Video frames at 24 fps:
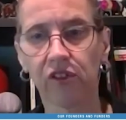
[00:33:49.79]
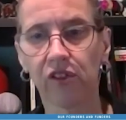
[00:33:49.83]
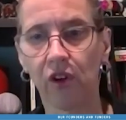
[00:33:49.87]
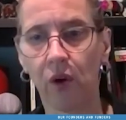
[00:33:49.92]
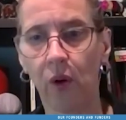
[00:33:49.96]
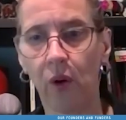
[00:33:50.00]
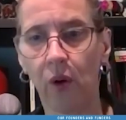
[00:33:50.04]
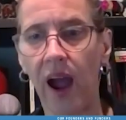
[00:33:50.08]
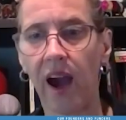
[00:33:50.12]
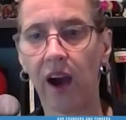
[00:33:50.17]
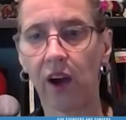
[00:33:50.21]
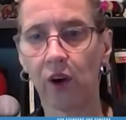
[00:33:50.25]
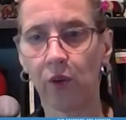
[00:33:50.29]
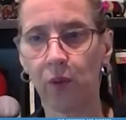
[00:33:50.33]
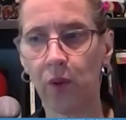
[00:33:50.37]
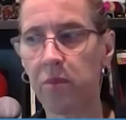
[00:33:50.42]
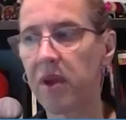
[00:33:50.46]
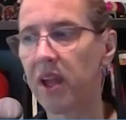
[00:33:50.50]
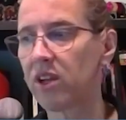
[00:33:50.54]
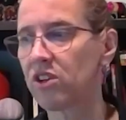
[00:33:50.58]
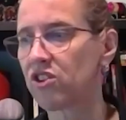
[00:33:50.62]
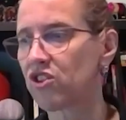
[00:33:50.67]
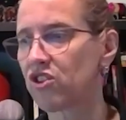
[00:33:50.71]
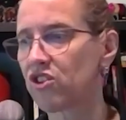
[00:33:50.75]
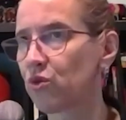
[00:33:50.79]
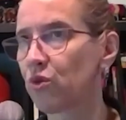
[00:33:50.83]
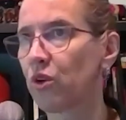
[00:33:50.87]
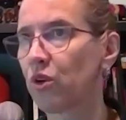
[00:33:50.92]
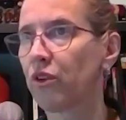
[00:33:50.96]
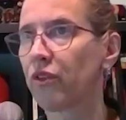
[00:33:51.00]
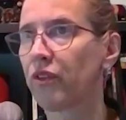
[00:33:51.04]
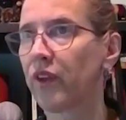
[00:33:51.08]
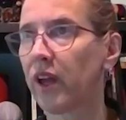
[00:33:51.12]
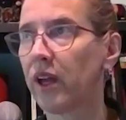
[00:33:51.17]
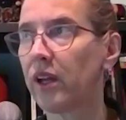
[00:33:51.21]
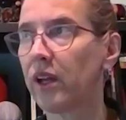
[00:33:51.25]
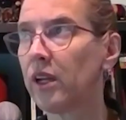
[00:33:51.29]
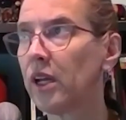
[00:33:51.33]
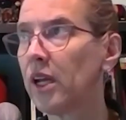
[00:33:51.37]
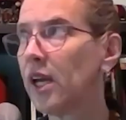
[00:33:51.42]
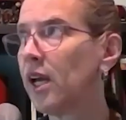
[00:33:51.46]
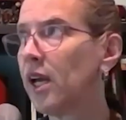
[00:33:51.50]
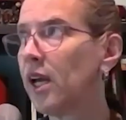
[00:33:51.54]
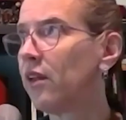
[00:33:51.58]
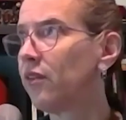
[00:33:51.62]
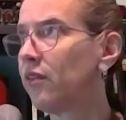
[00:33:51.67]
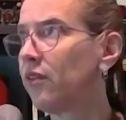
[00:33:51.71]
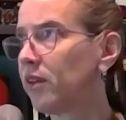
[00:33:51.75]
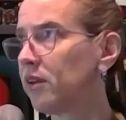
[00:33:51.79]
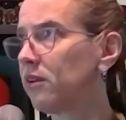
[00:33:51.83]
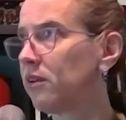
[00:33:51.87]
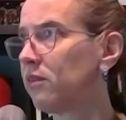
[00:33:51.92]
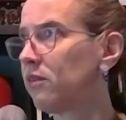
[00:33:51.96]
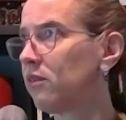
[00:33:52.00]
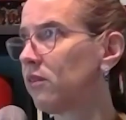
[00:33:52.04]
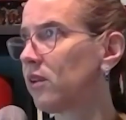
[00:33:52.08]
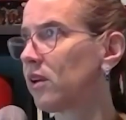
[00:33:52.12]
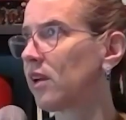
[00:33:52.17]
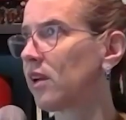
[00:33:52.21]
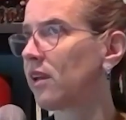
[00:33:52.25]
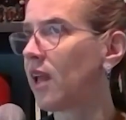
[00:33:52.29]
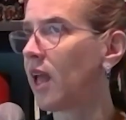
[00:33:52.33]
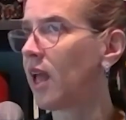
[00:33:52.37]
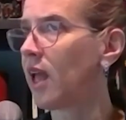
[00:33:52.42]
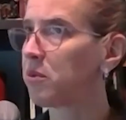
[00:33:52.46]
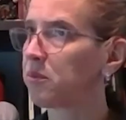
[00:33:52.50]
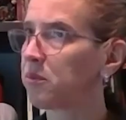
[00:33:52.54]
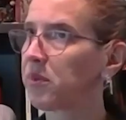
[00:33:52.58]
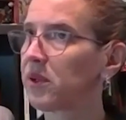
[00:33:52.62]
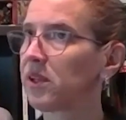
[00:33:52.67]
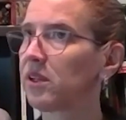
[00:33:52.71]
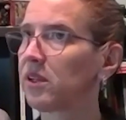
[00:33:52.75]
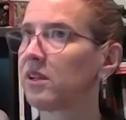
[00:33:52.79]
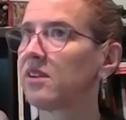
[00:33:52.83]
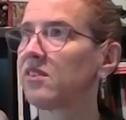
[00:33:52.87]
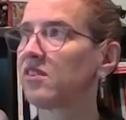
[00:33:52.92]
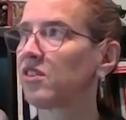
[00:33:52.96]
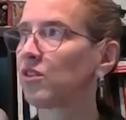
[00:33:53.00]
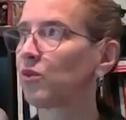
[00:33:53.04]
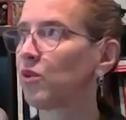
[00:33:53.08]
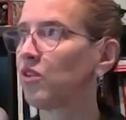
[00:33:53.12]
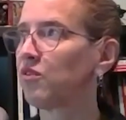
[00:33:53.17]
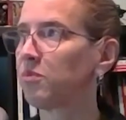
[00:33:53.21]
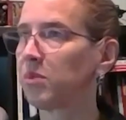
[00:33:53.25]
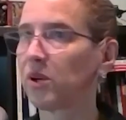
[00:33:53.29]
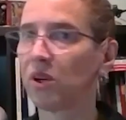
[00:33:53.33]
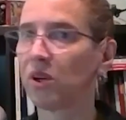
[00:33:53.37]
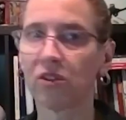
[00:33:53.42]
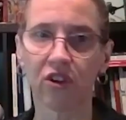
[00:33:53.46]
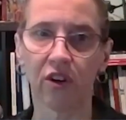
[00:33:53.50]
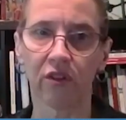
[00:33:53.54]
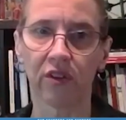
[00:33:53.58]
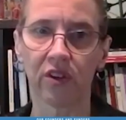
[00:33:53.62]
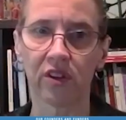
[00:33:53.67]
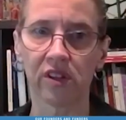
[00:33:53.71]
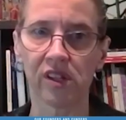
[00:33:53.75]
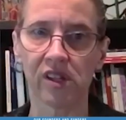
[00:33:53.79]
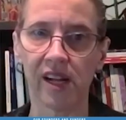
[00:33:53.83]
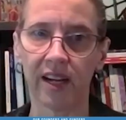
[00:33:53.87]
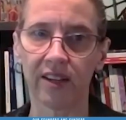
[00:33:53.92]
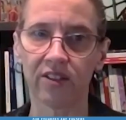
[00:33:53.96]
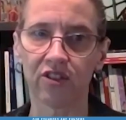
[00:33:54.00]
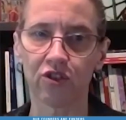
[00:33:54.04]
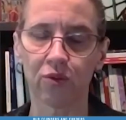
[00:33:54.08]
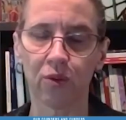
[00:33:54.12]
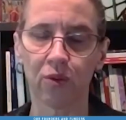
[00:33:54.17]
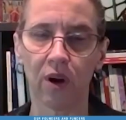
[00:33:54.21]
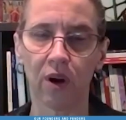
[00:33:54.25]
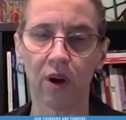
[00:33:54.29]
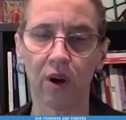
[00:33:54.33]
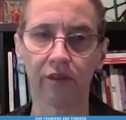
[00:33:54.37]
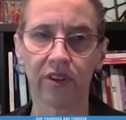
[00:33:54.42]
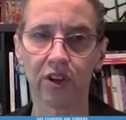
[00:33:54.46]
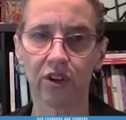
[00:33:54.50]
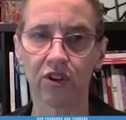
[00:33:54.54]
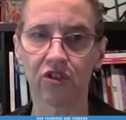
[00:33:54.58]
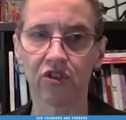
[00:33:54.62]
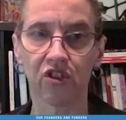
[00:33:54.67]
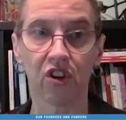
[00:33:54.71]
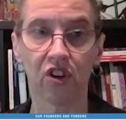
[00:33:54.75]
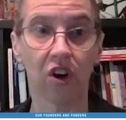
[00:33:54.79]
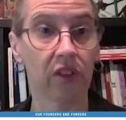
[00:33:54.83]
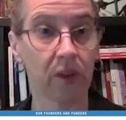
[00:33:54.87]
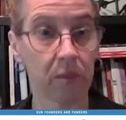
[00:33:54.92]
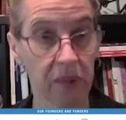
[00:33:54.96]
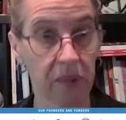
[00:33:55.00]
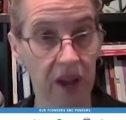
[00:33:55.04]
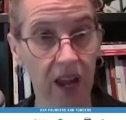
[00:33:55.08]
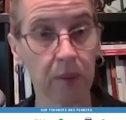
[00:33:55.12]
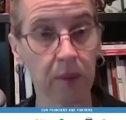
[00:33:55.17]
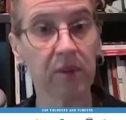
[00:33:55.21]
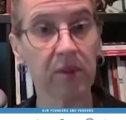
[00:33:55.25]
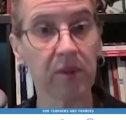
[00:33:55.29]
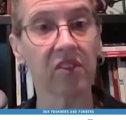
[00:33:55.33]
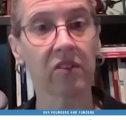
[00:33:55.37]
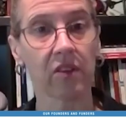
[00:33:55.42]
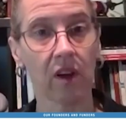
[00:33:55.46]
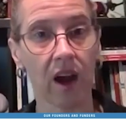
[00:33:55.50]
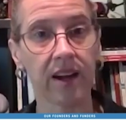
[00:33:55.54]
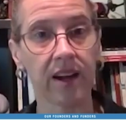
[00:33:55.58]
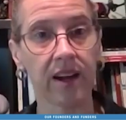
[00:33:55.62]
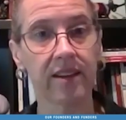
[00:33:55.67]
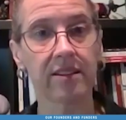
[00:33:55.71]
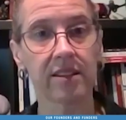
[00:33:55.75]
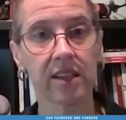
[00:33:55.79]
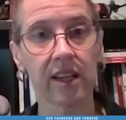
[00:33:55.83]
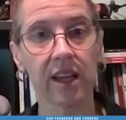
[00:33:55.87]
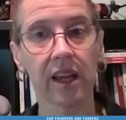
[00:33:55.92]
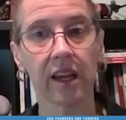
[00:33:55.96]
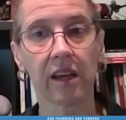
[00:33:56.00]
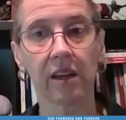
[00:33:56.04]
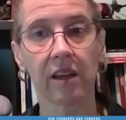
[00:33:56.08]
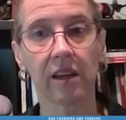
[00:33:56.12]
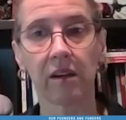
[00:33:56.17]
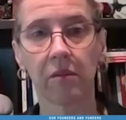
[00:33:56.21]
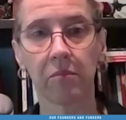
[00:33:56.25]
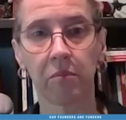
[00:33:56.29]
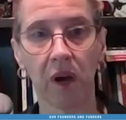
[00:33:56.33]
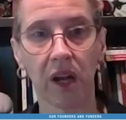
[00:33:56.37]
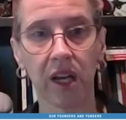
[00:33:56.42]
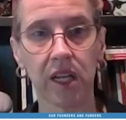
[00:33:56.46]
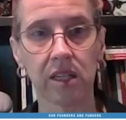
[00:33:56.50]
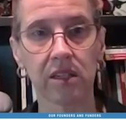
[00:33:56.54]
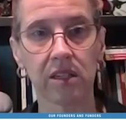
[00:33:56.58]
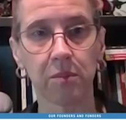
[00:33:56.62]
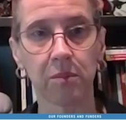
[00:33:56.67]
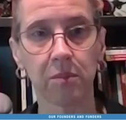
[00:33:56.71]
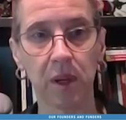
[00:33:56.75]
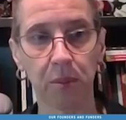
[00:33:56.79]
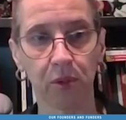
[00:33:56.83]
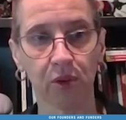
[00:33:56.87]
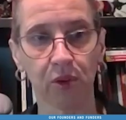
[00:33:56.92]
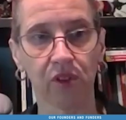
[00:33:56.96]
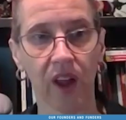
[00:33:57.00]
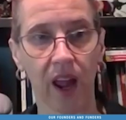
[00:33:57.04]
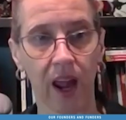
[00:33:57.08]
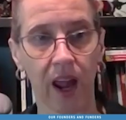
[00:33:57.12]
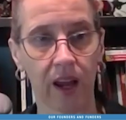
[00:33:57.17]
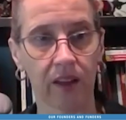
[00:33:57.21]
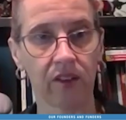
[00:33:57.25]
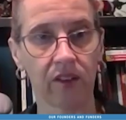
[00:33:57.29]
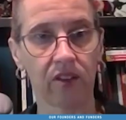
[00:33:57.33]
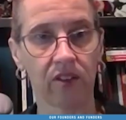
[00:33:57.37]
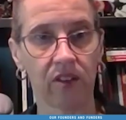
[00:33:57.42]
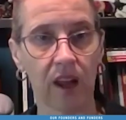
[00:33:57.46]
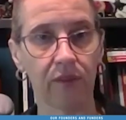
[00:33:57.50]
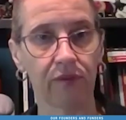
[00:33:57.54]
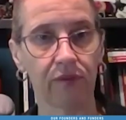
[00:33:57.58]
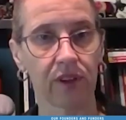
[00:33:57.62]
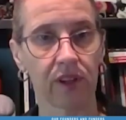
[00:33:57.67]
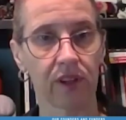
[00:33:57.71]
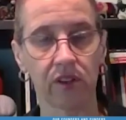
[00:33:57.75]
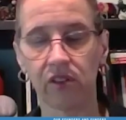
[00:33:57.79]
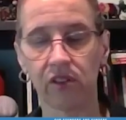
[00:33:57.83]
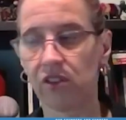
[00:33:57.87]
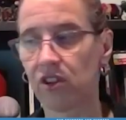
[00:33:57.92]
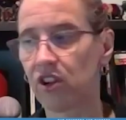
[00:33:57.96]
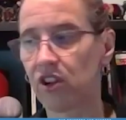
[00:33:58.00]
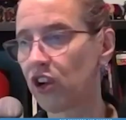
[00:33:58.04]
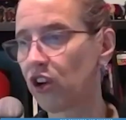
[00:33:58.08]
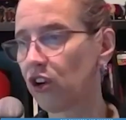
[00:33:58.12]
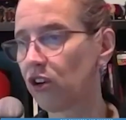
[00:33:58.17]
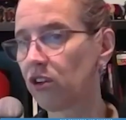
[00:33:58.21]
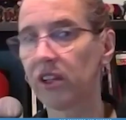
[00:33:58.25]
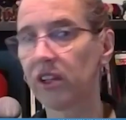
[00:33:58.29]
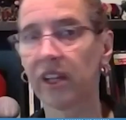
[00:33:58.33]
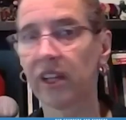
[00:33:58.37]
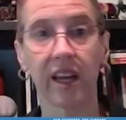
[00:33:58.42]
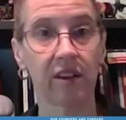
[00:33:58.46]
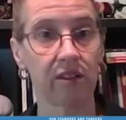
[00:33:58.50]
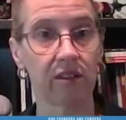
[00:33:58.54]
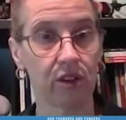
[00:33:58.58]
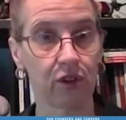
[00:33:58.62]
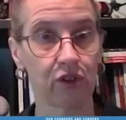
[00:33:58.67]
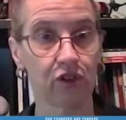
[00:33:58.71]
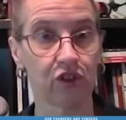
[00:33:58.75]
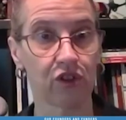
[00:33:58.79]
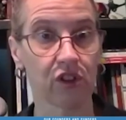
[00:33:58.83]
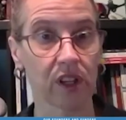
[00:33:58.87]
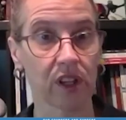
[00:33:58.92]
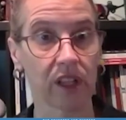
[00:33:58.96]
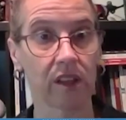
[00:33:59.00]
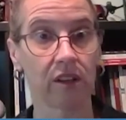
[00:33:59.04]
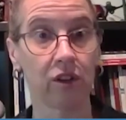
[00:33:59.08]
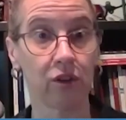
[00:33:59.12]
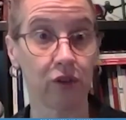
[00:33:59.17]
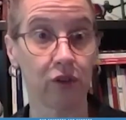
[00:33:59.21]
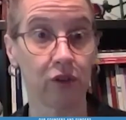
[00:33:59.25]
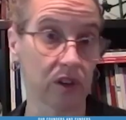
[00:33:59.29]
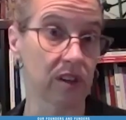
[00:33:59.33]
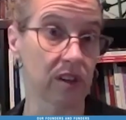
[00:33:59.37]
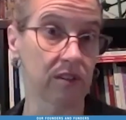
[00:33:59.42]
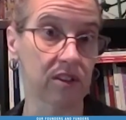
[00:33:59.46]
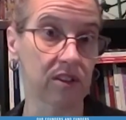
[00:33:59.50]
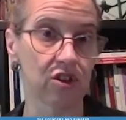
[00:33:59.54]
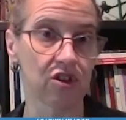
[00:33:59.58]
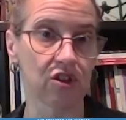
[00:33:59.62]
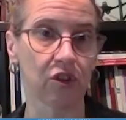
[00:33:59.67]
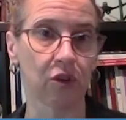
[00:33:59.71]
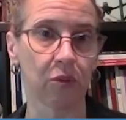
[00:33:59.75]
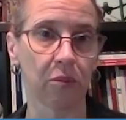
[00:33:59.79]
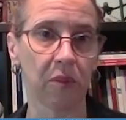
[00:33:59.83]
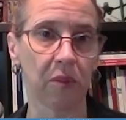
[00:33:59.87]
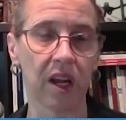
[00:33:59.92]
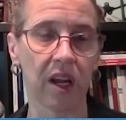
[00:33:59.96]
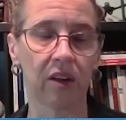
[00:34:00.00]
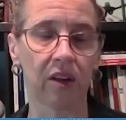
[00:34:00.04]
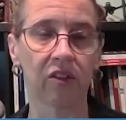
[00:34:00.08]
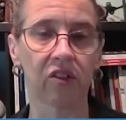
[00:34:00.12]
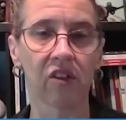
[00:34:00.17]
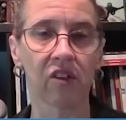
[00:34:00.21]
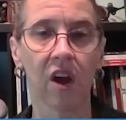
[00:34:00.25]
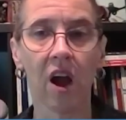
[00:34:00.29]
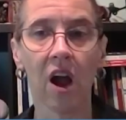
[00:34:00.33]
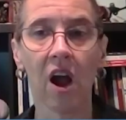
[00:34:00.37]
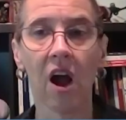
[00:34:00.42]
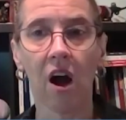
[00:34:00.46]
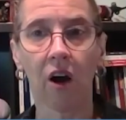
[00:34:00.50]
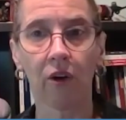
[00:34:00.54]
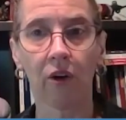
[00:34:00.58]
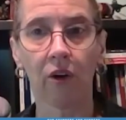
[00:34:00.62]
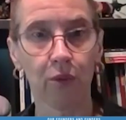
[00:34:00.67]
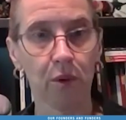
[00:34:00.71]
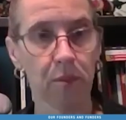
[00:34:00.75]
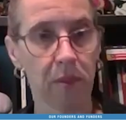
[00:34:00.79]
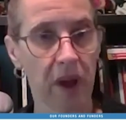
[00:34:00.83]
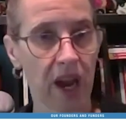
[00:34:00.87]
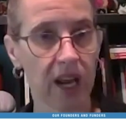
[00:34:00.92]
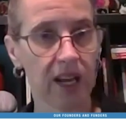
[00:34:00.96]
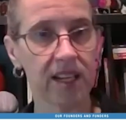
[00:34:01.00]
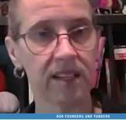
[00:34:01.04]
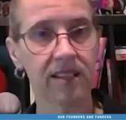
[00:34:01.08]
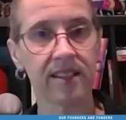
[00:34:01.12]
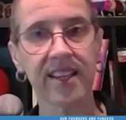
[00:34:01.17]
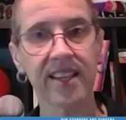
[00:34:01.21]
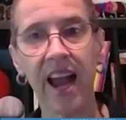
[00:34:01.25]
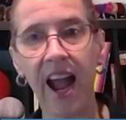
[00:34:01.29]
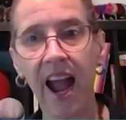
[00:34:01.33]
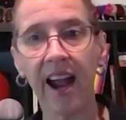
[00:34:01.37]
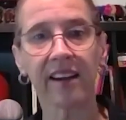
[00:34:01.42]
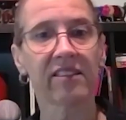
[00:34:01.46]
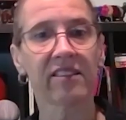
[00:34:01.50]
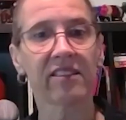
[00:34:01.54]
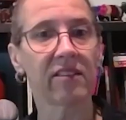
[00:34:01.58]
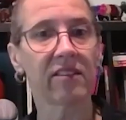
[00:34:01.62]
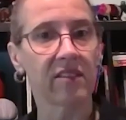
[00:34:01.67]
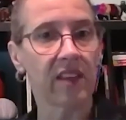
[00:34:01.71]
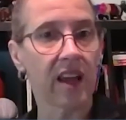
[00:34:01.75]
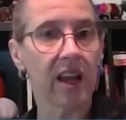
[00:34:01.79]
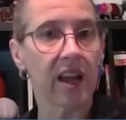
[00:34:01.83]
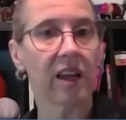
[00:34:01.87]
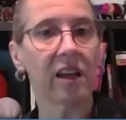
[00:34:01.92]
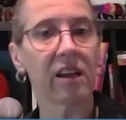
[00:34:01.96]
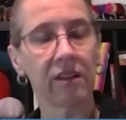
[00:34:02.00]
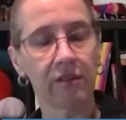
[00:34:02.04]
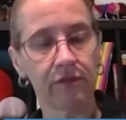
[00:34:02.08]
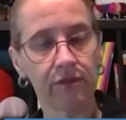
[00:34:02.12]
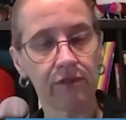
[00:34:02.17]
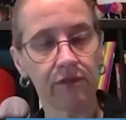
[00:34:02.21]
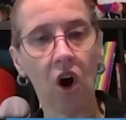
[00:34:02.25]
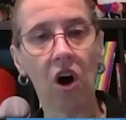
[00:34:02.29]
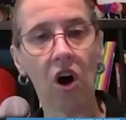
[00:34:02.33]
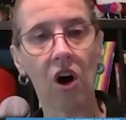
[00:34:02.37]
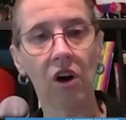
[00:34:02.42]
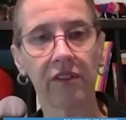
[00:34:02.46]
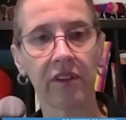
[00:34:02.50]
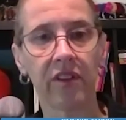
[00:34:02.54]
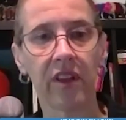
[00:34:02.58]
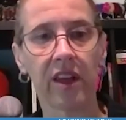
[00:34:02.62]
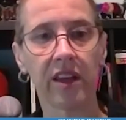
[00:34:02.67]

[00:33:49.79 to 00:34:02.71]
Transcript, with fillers: So how do we make sure that the, the capabilities that we've built over the last 12 years on the payment side to get money into people's hands safely and securely and usually using digital means remain intact, that they evolve and